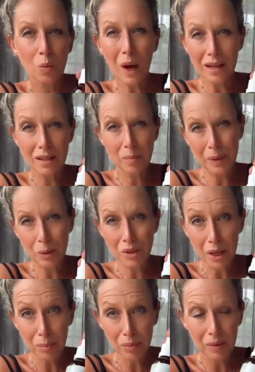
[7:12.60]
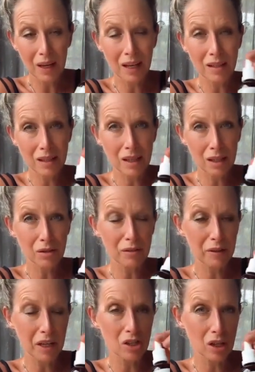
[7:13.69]
wax buildup and ear
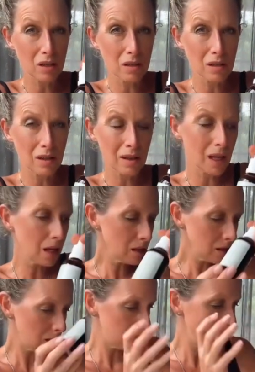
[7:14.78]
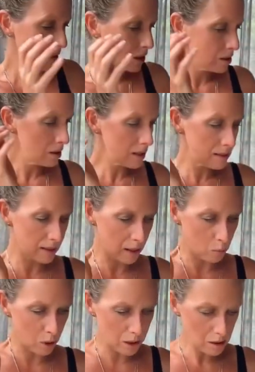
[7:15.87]
infections and things. So that's
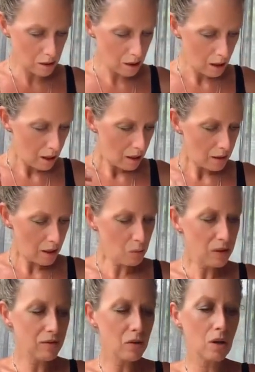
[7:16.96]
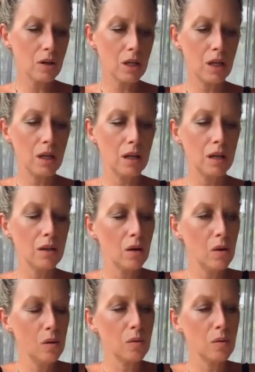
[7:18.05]
that one. Then we've got here,